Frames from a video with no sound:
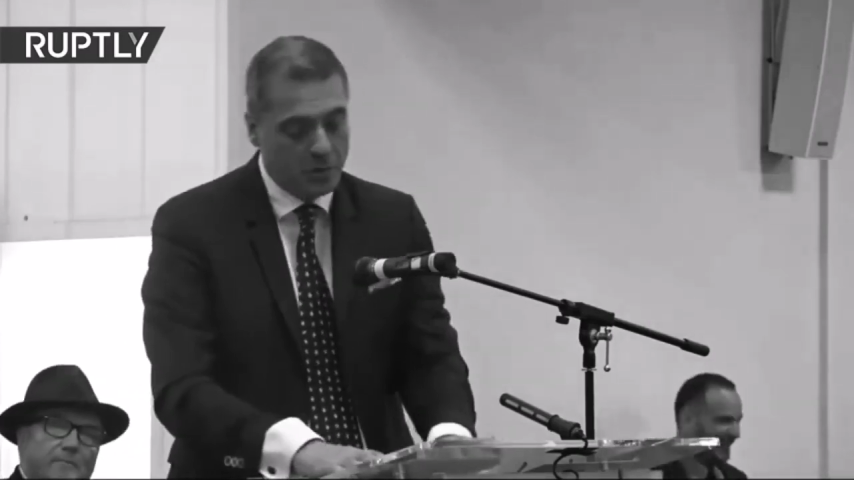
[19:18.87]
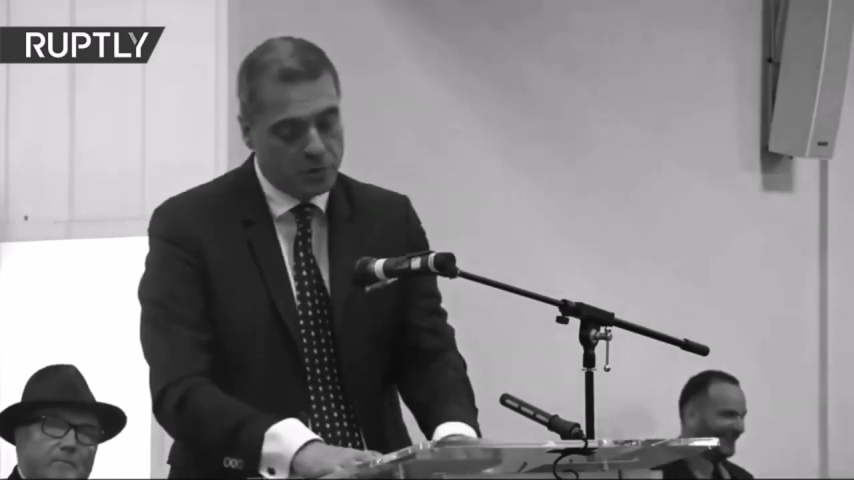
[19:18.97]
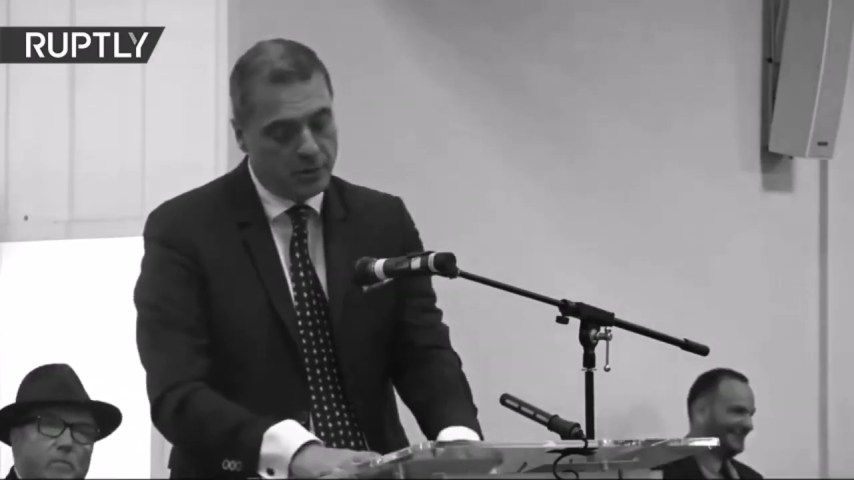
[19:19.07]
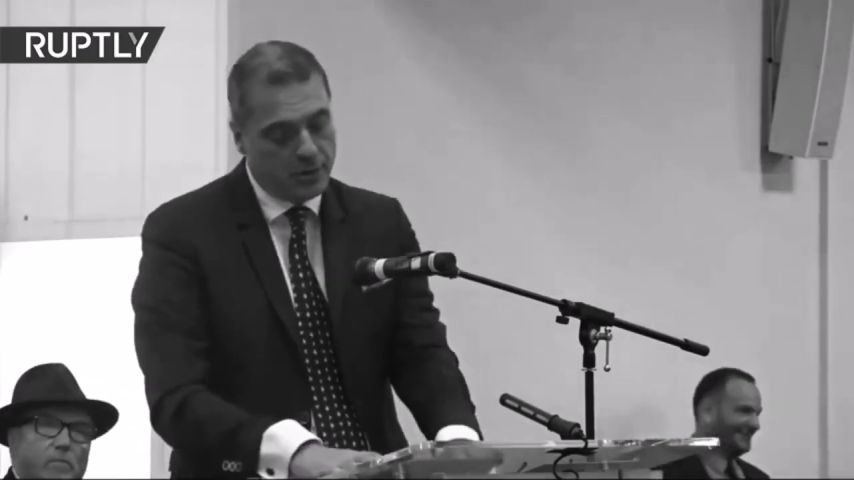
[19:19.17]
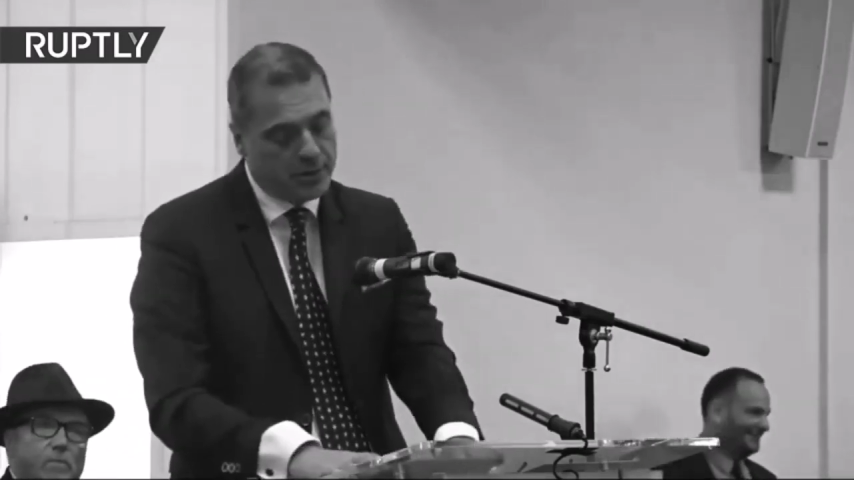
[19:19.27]

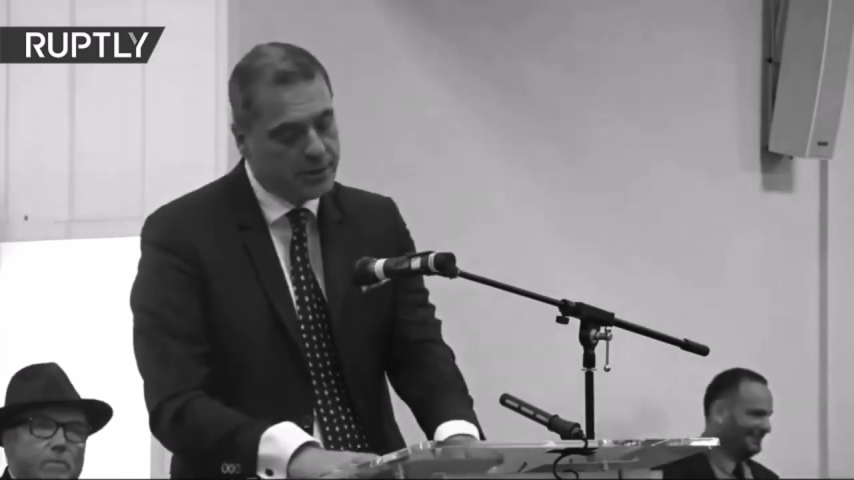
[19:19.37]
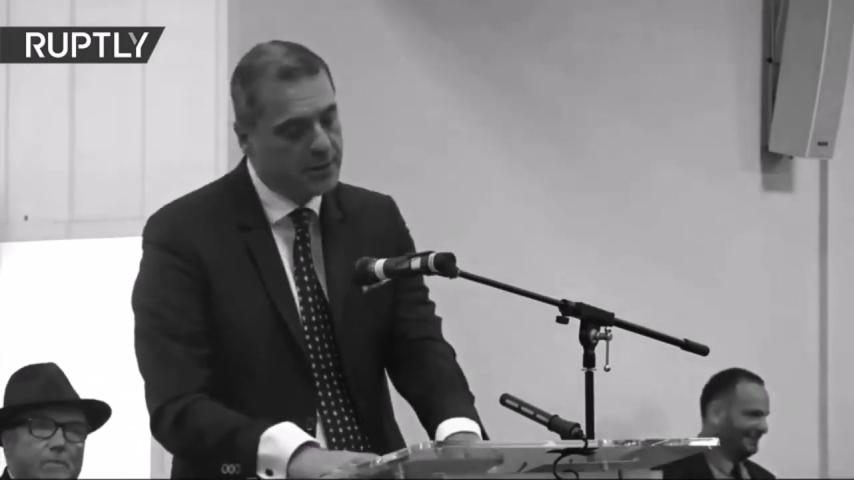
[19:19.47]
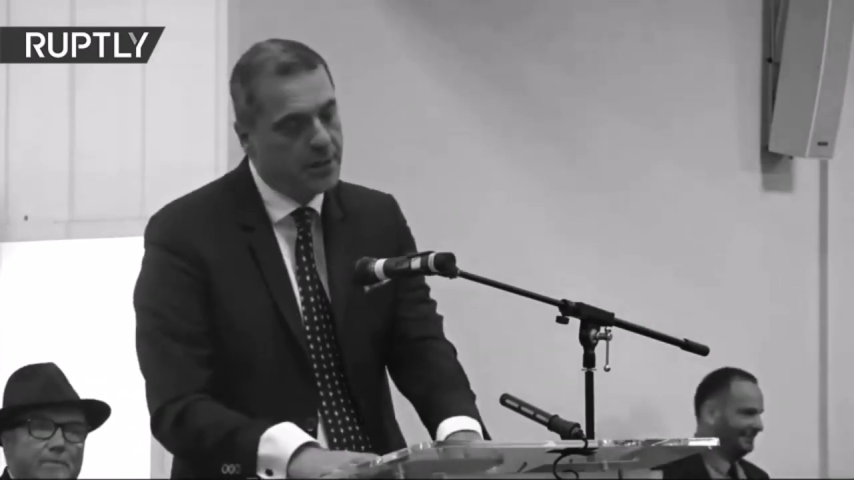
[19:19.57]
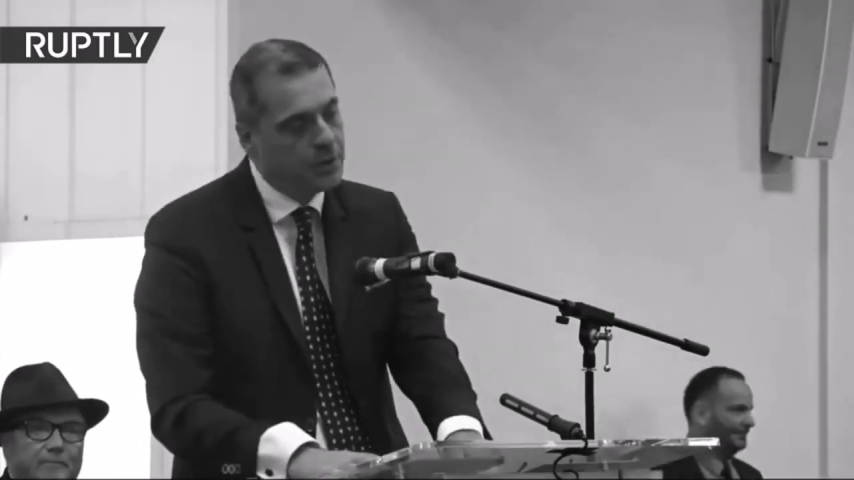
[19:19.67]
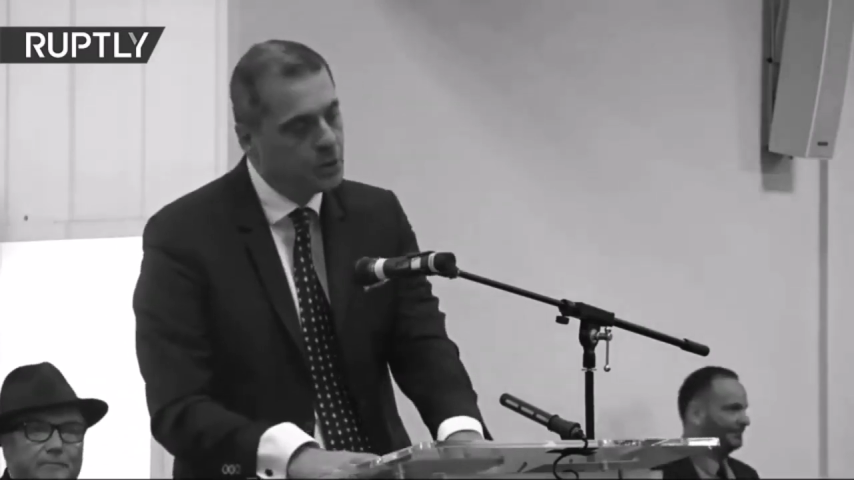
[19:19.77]
Julian
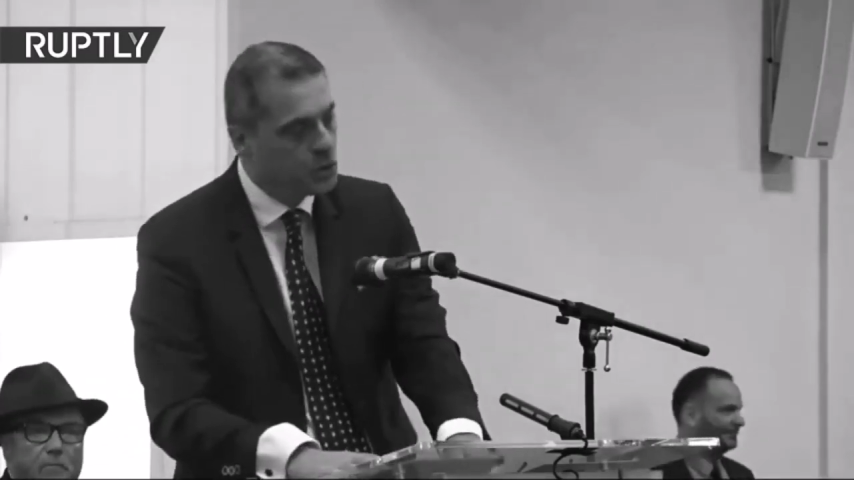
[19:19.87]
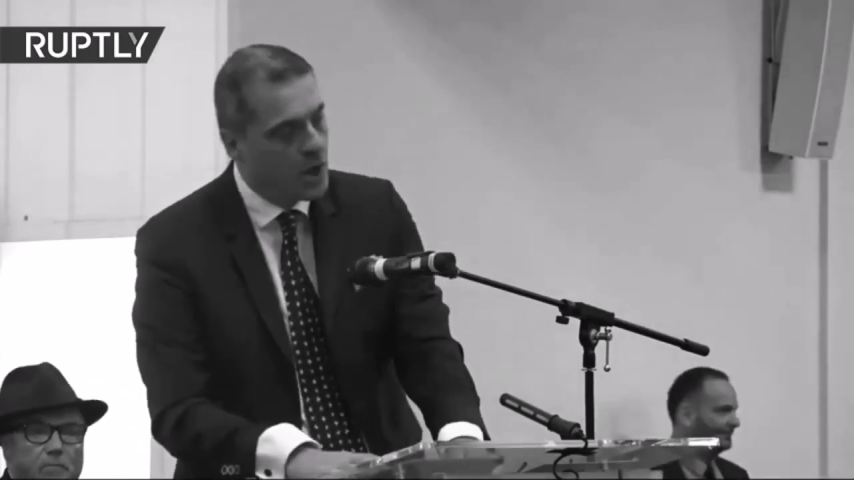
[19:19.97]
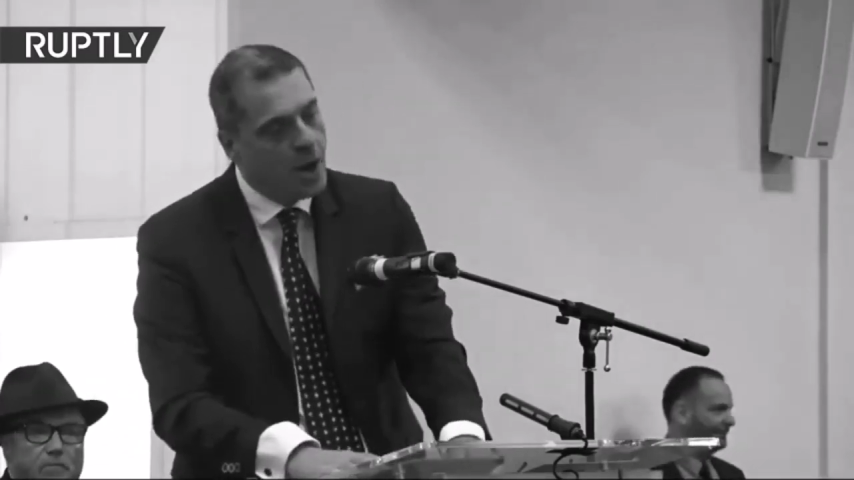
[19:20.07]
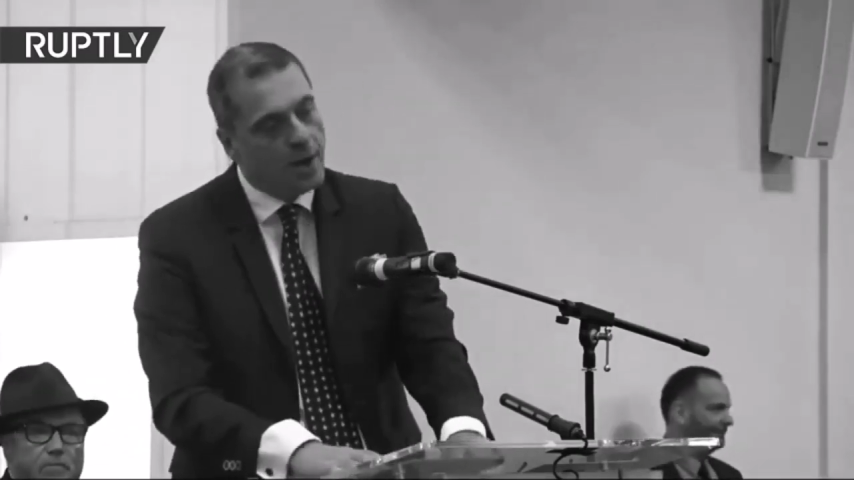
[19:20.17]
Assange.